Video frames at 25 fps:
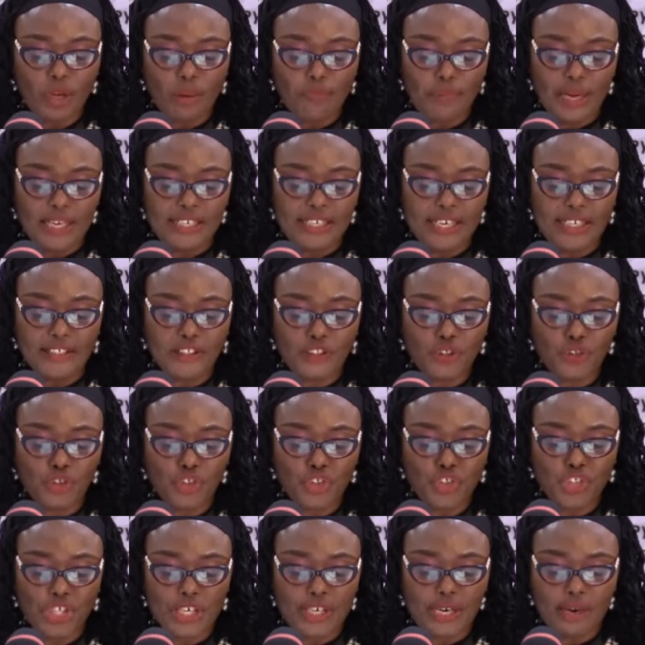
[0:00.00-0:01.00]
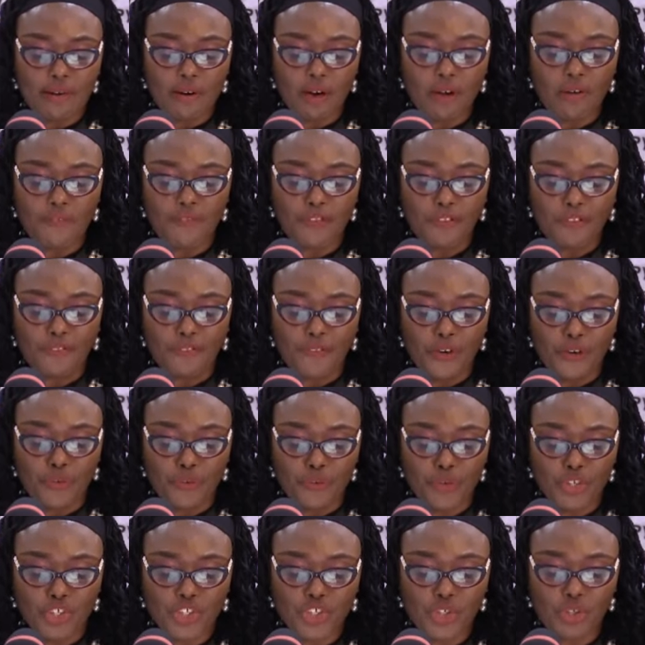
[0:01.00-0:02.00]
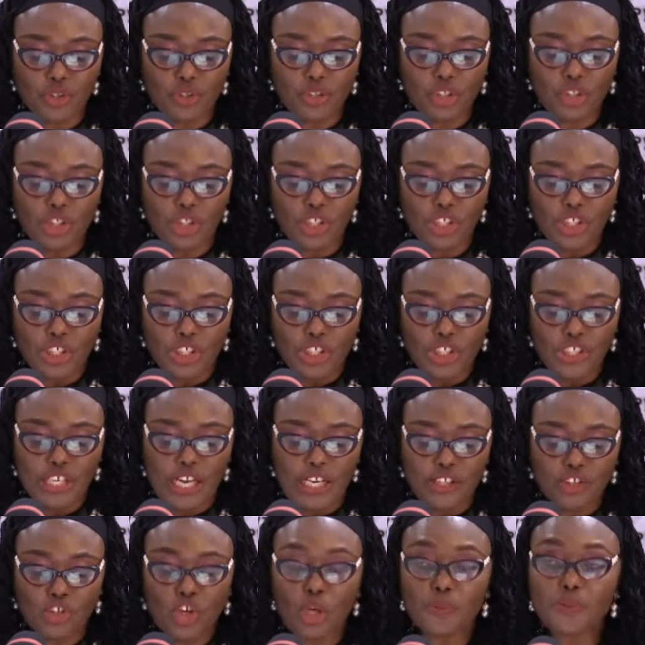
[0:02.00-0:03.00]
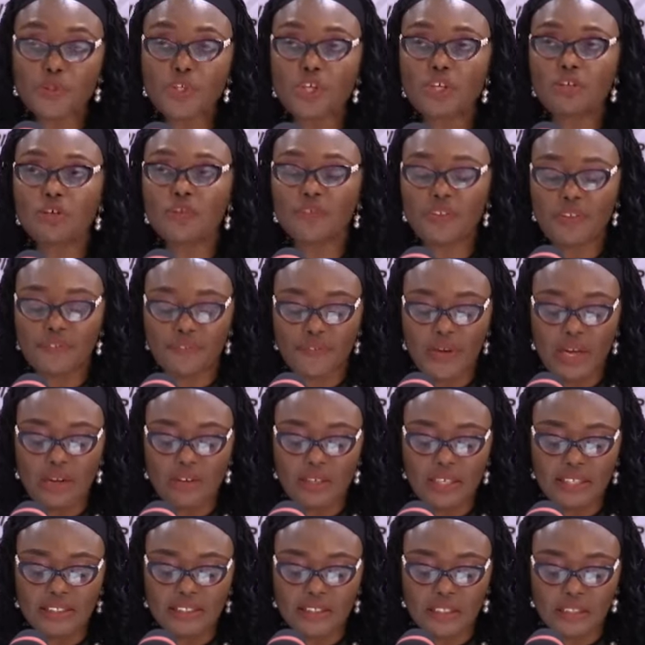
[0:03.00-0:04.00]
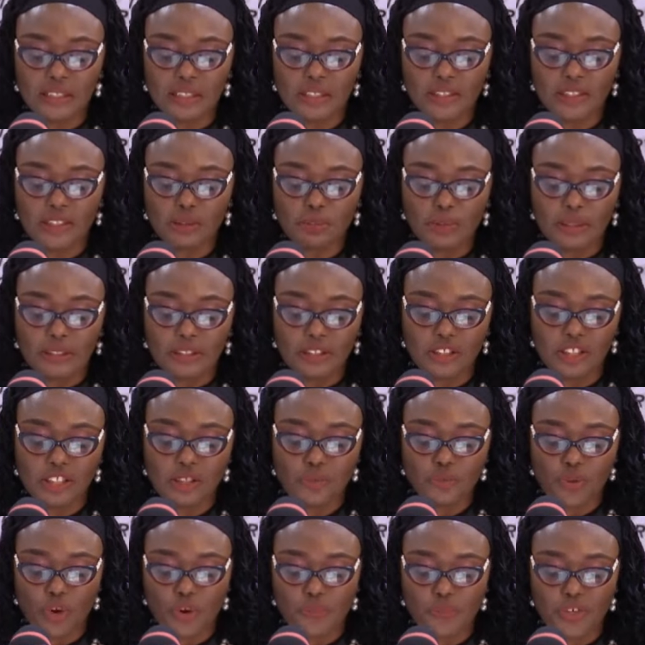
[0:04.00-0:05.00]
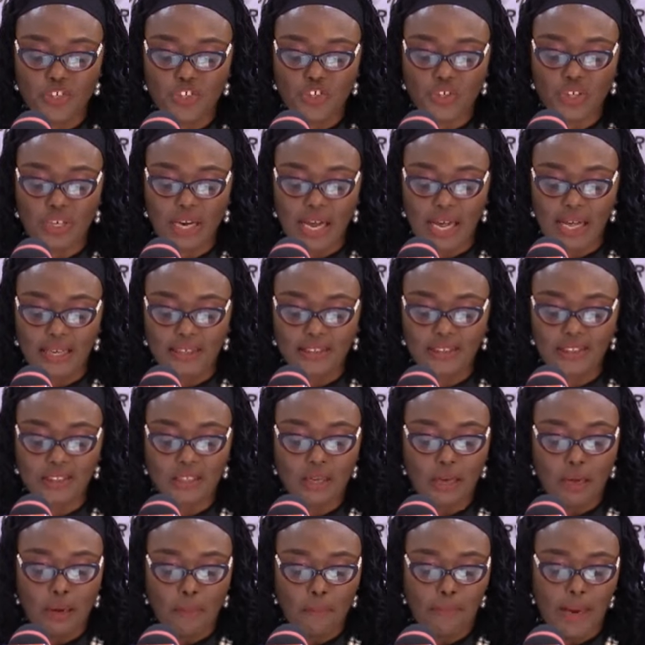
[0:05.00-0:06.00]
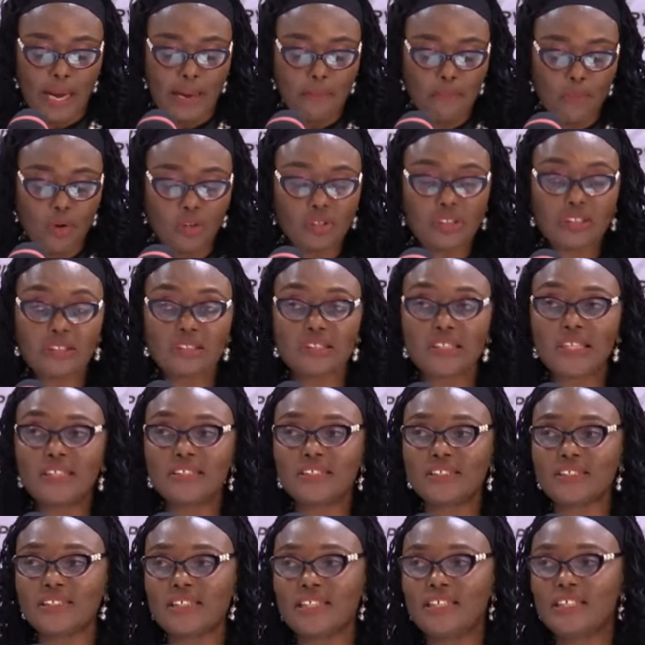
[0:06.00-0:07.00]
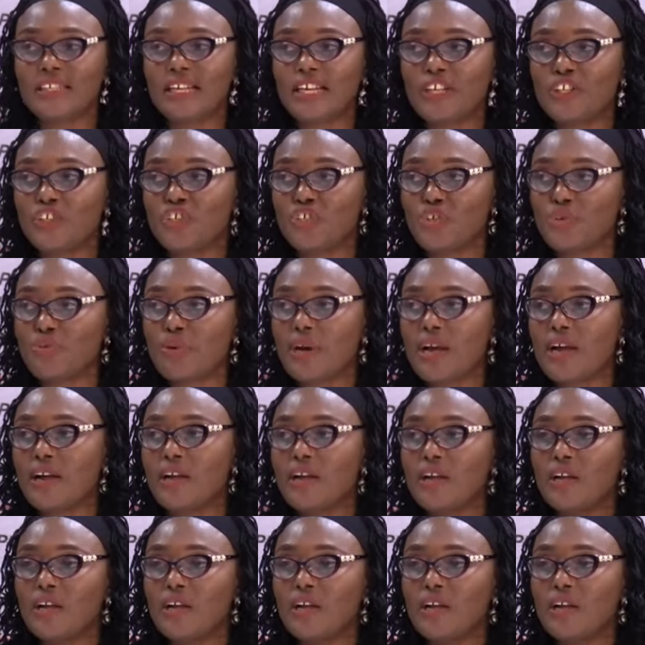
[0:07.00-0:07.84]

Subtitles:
by the Attorney General of the Federation, the adoption of the Violence Against Persons Prohibition Act by most states in Nigeria.